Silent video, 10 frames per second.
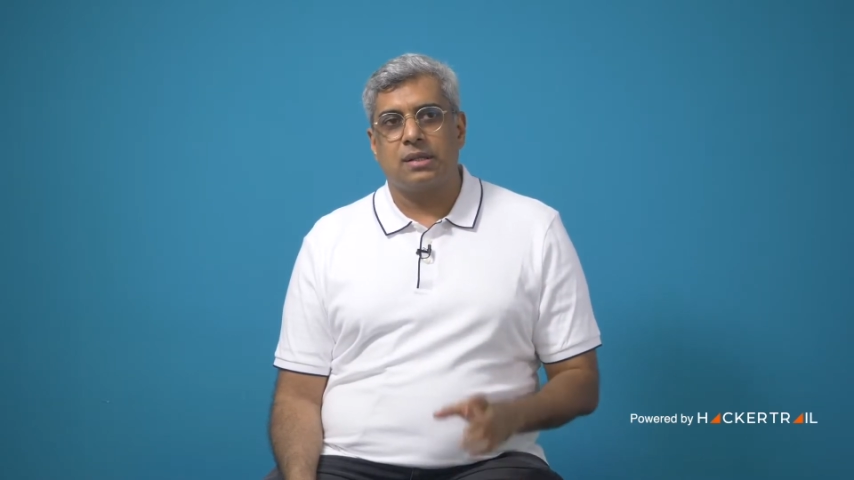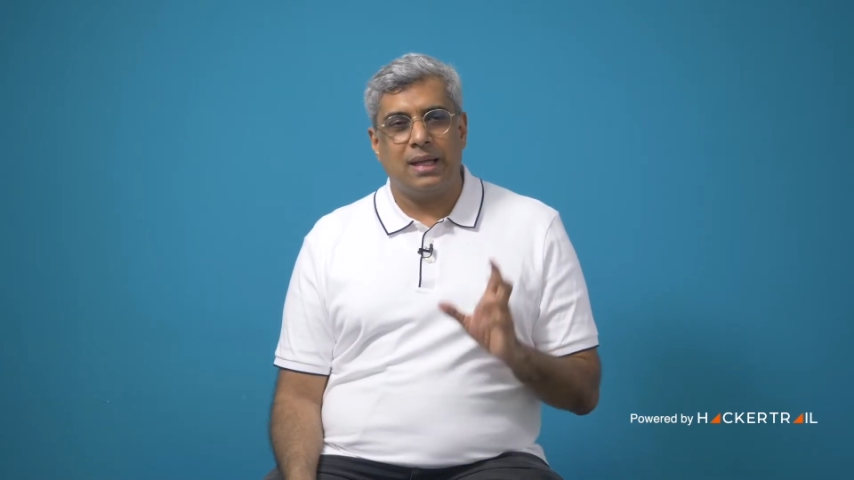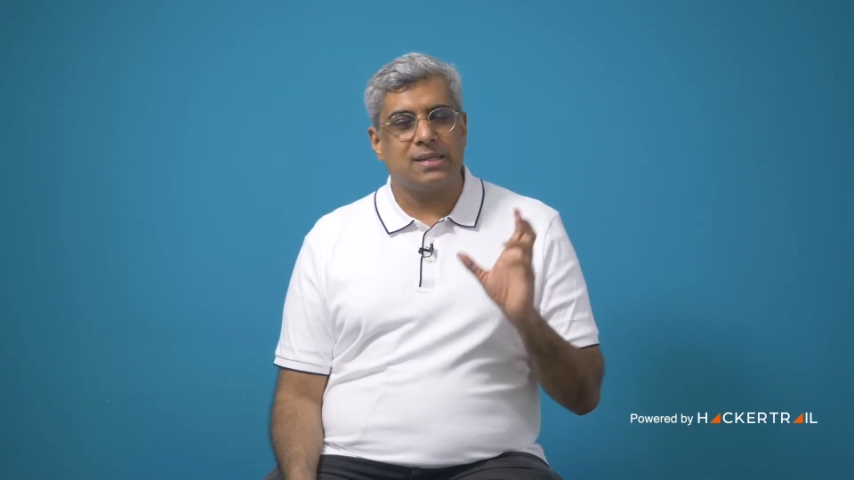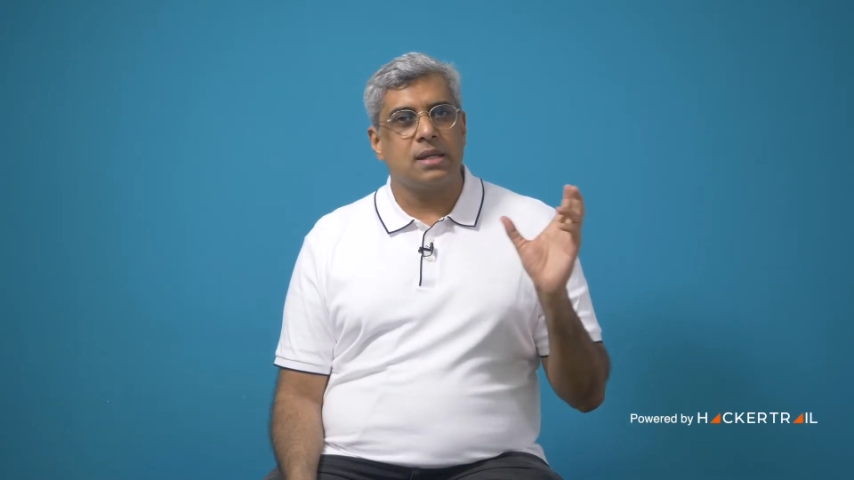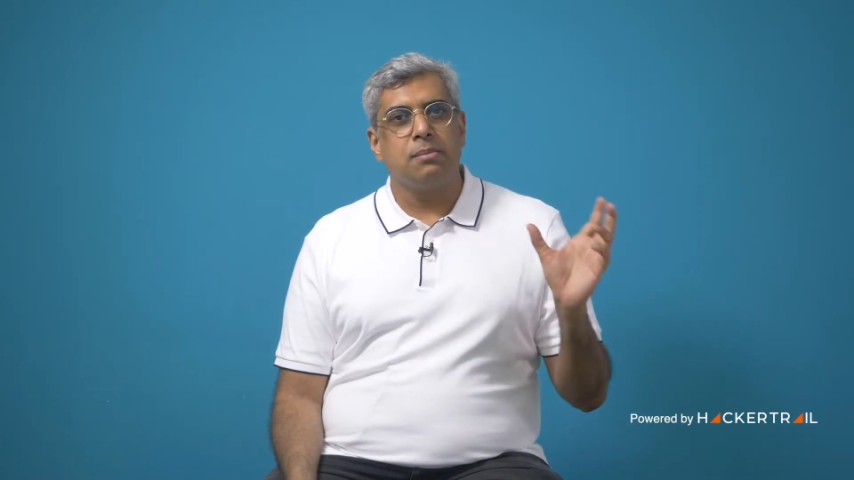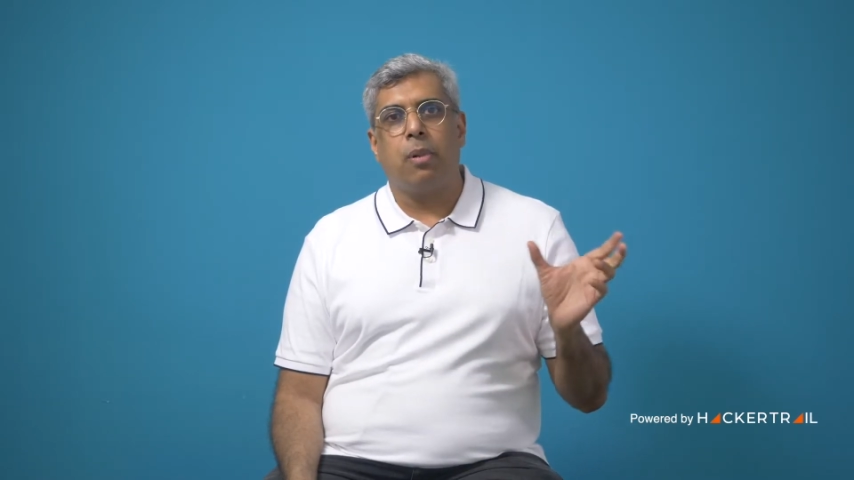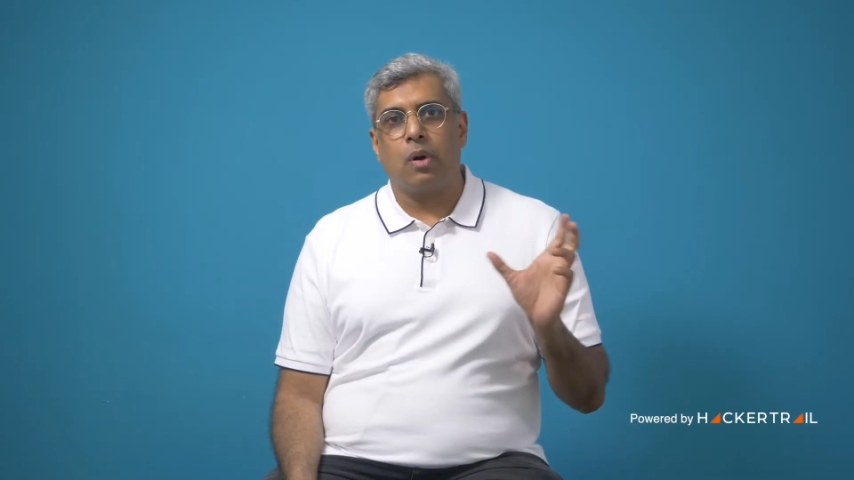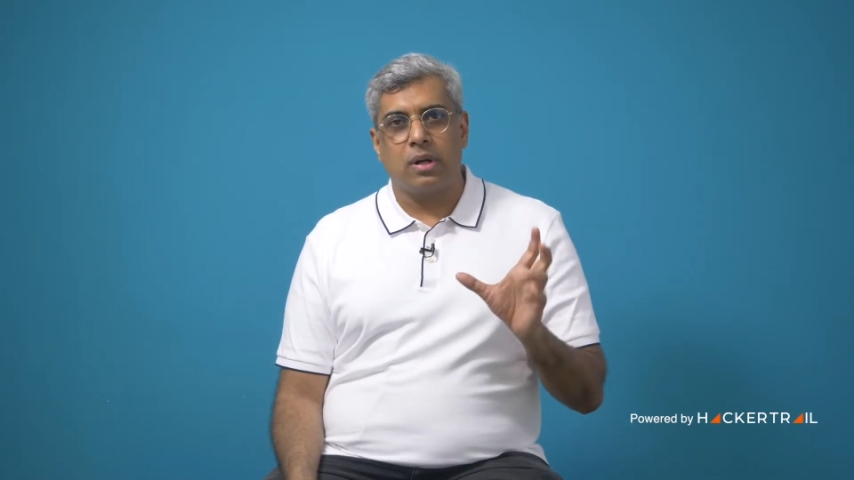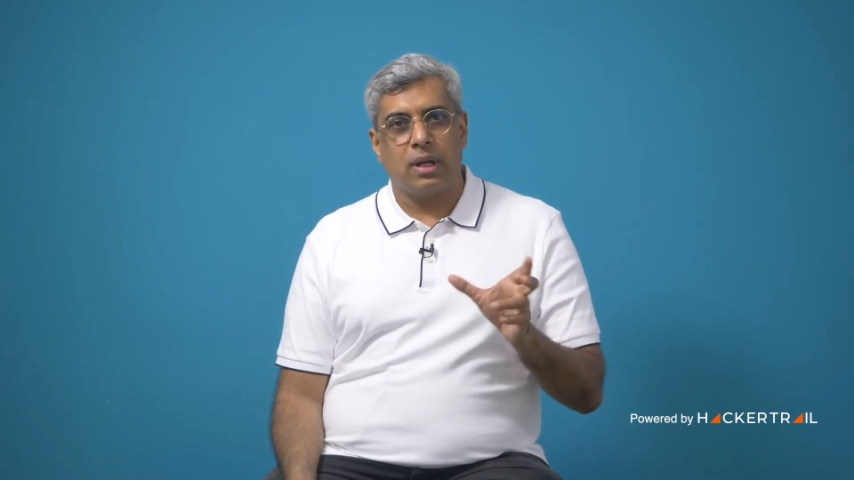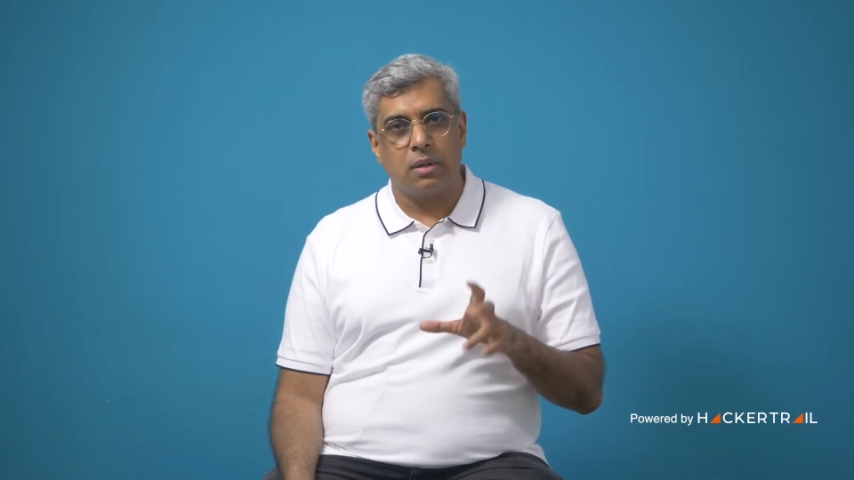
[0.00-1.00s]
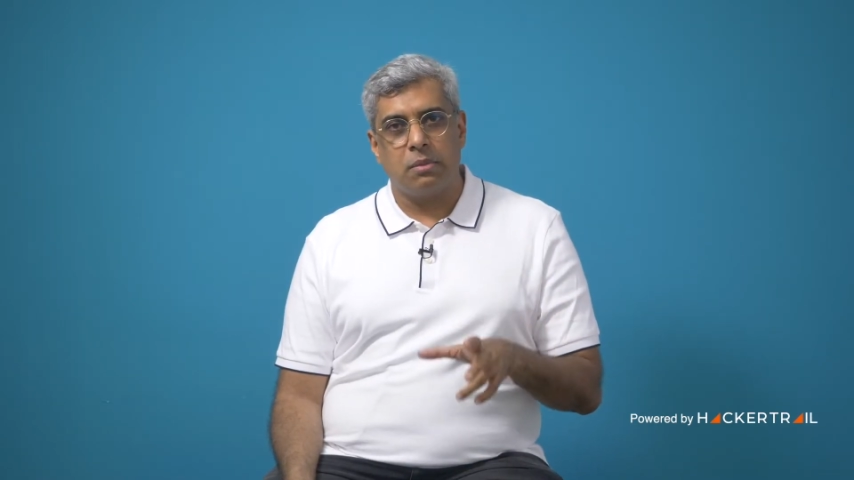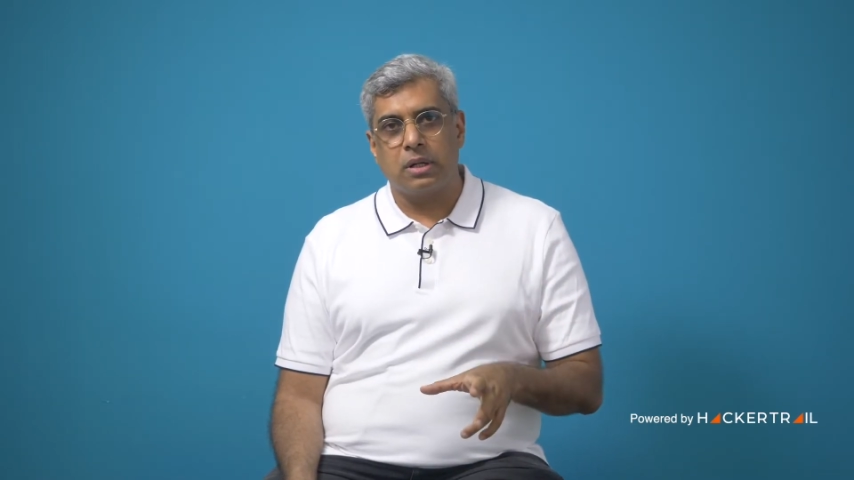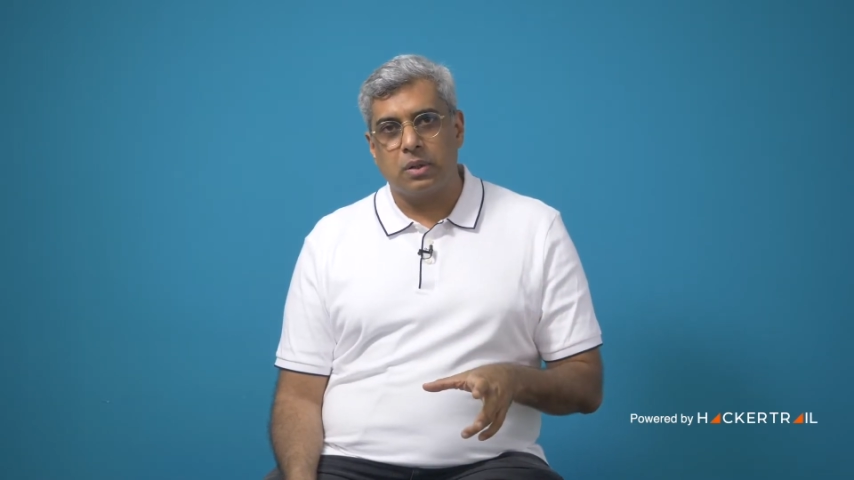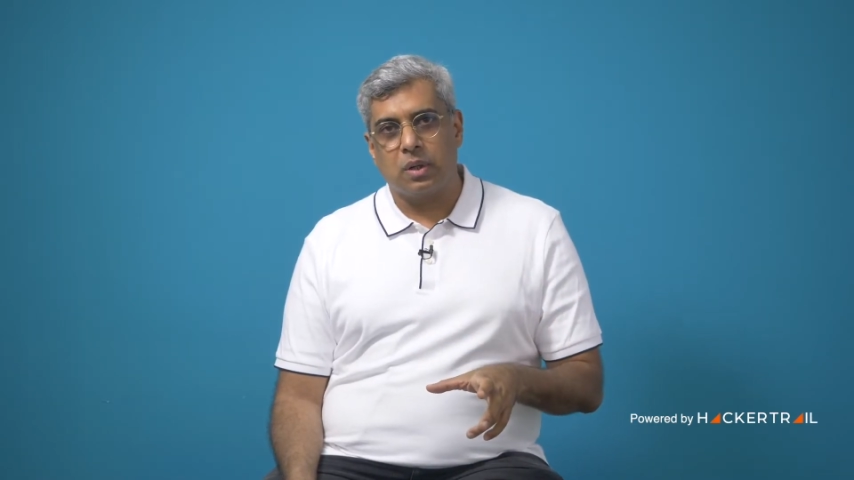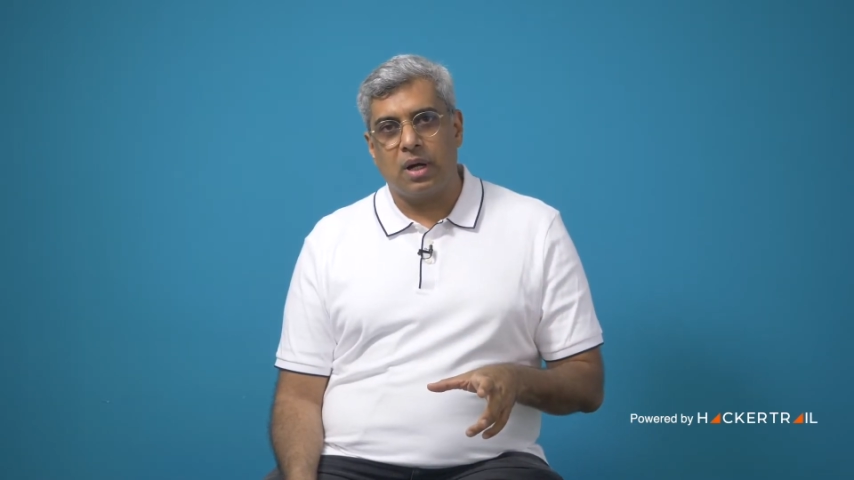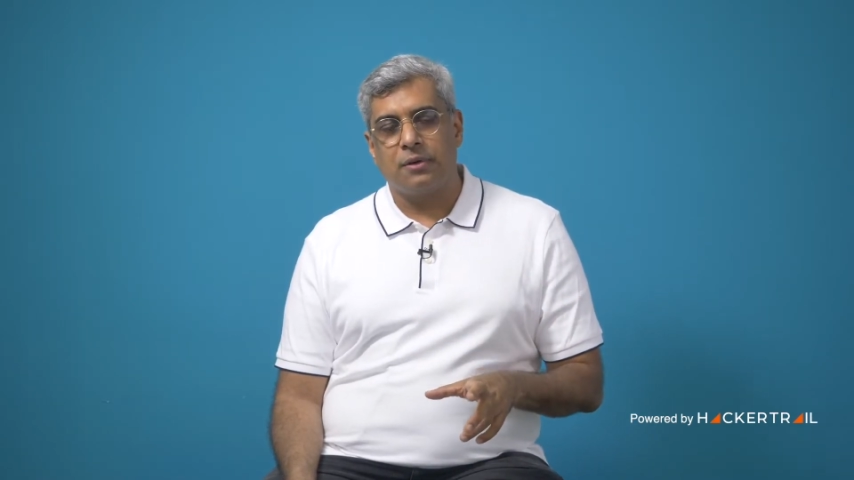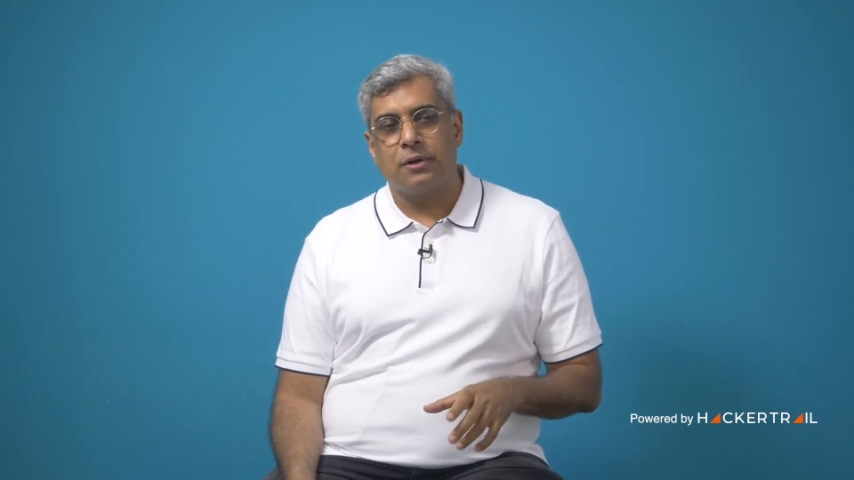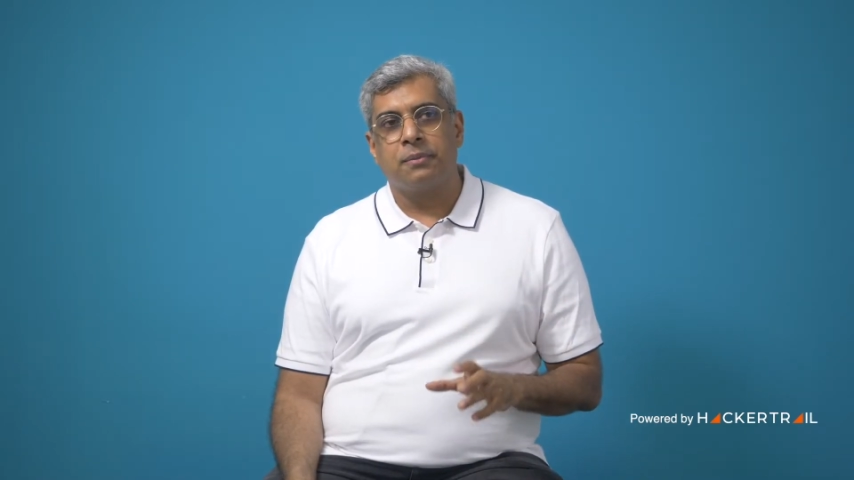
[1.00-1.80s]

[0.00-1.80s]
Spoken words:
That's an important element to cover.